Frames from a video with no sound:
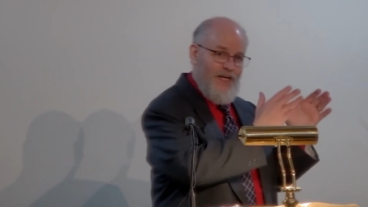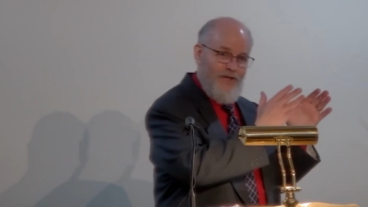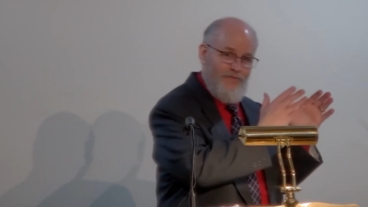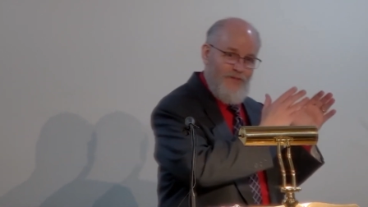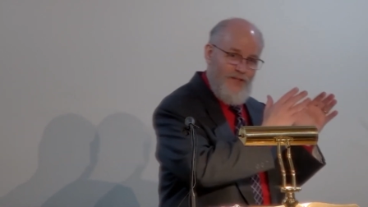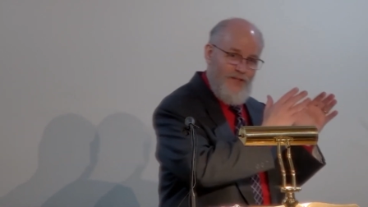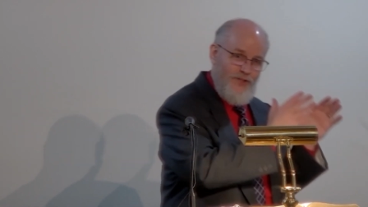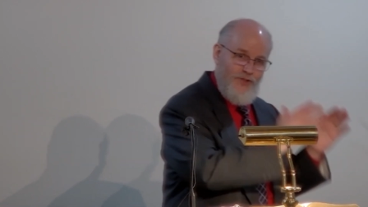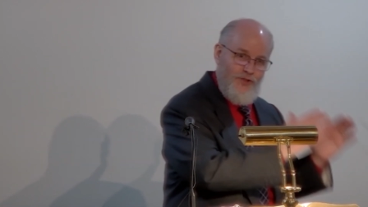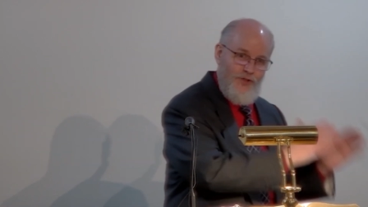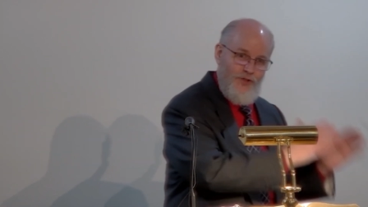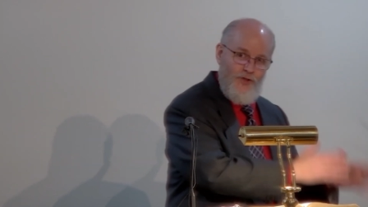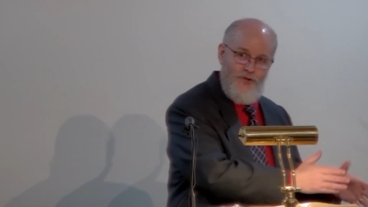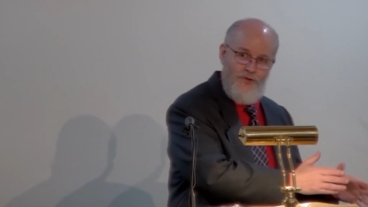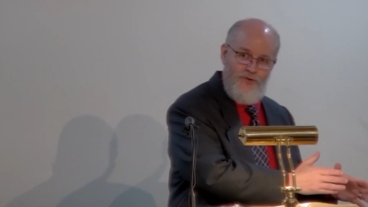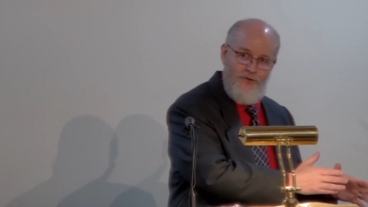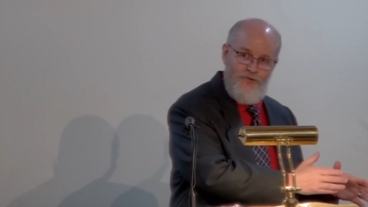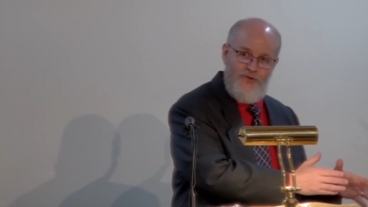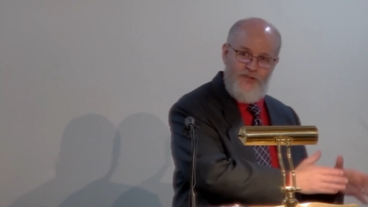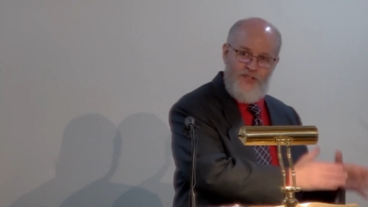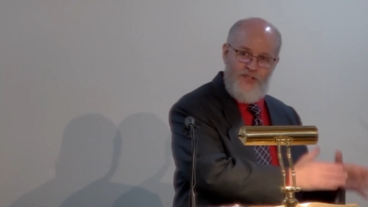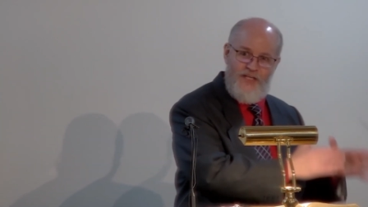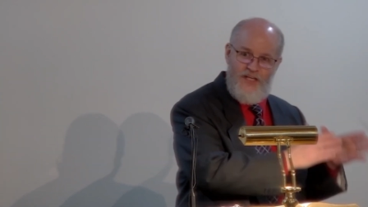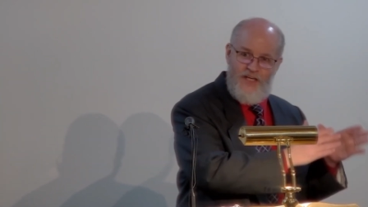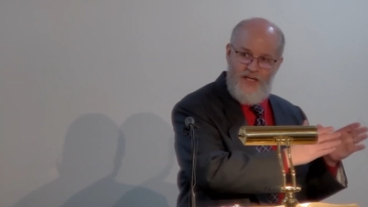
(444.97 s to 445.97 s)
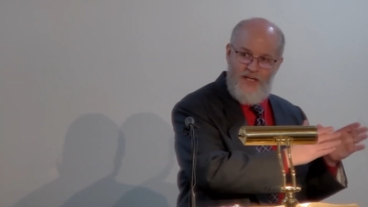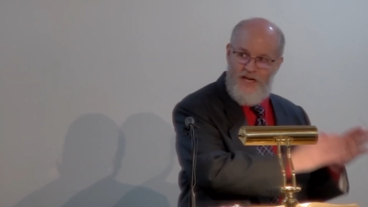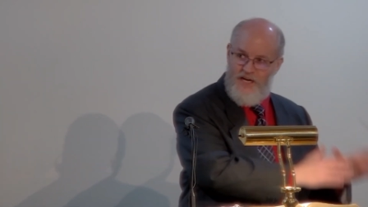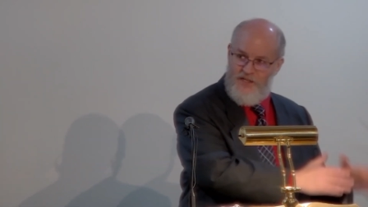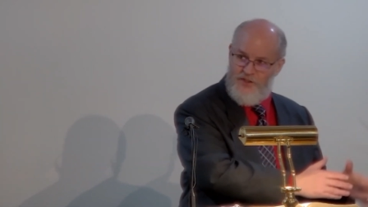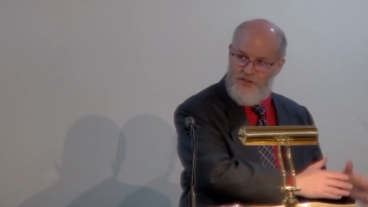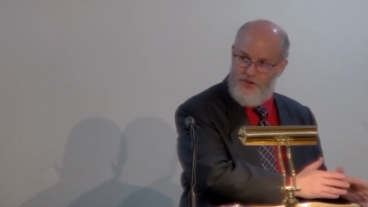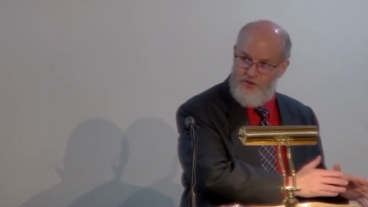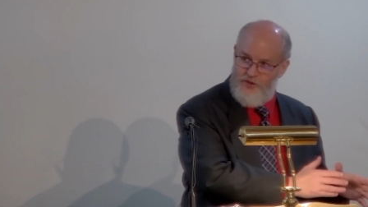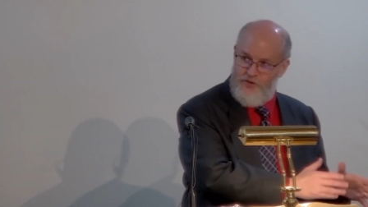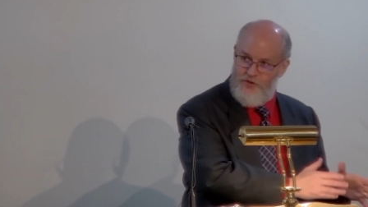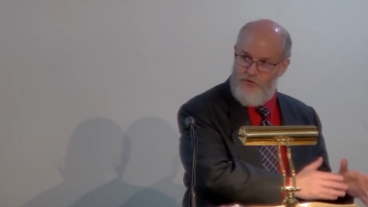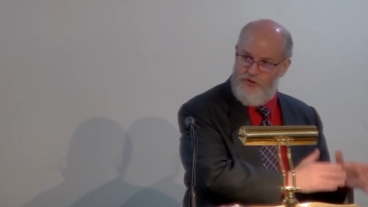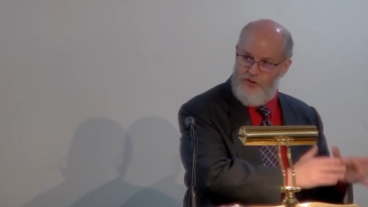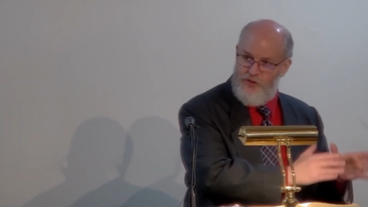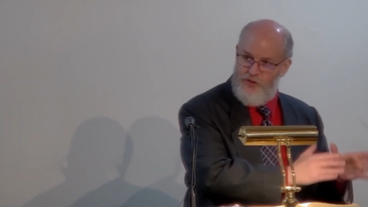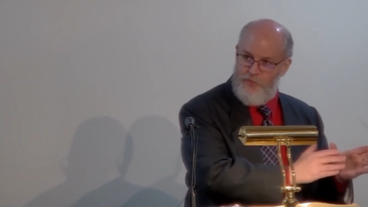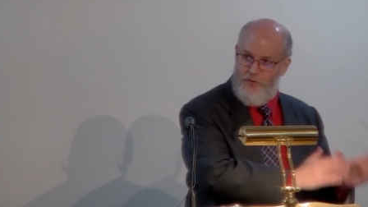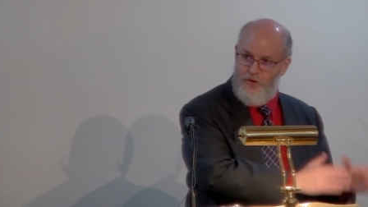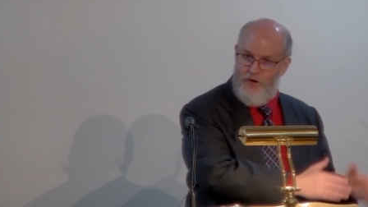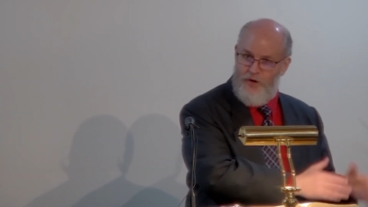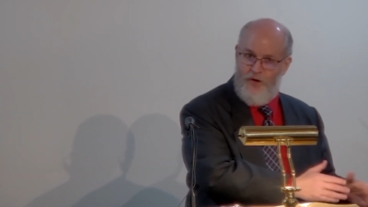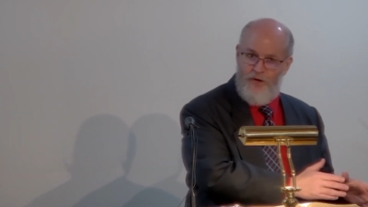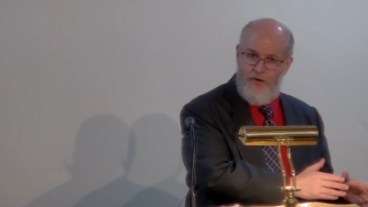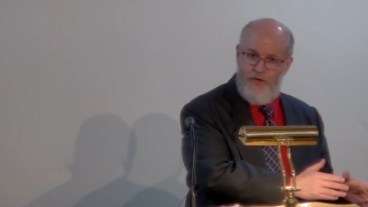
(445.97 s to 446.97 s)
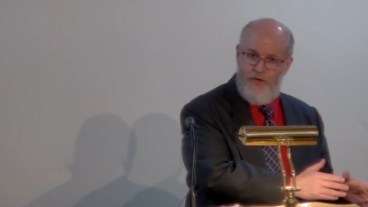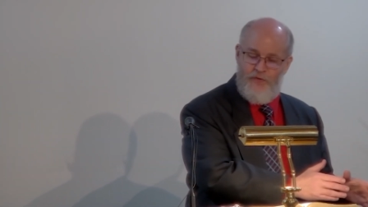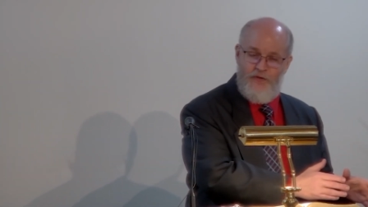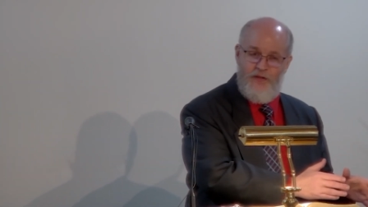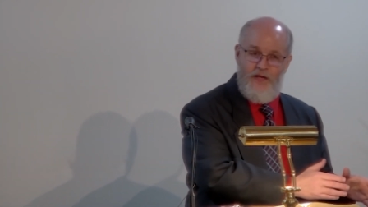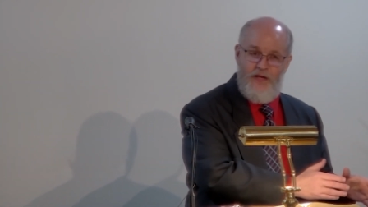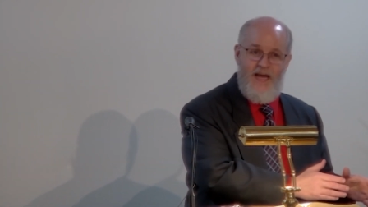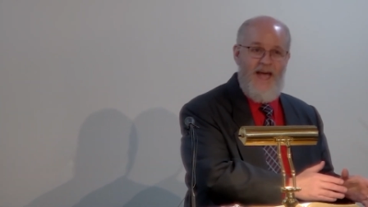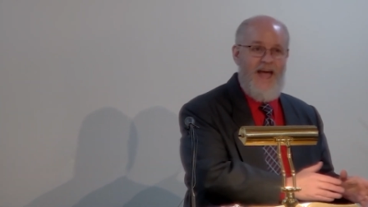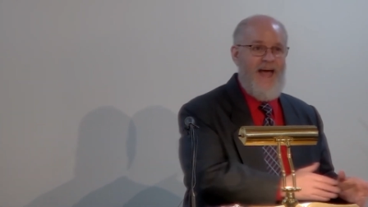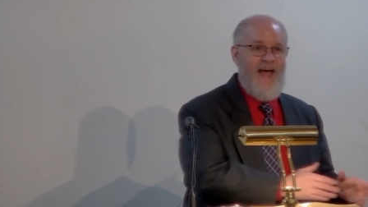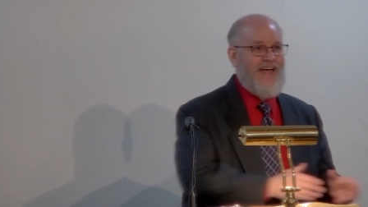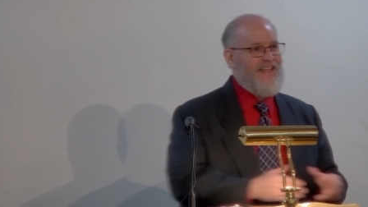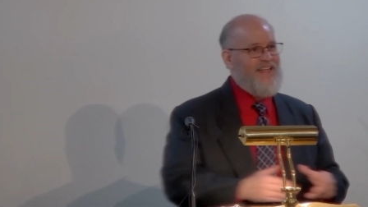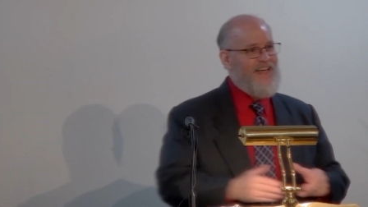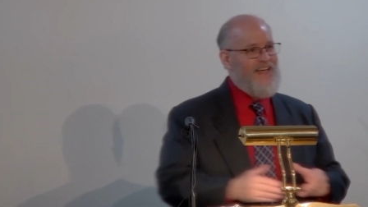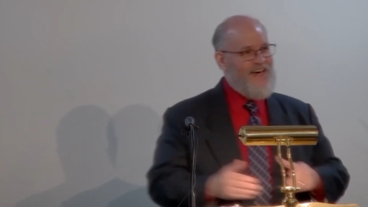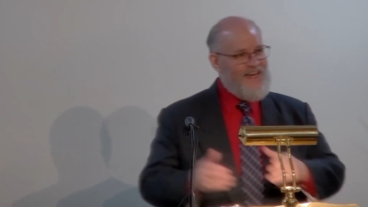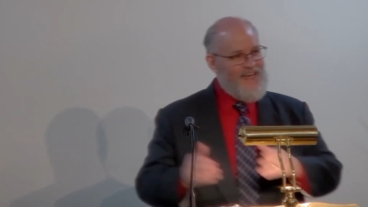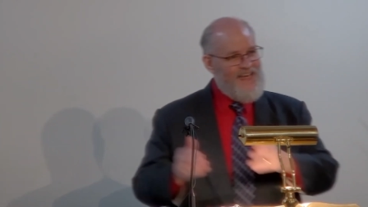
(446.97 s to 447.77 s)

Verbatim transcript: King of the Jews in connection to his birth, and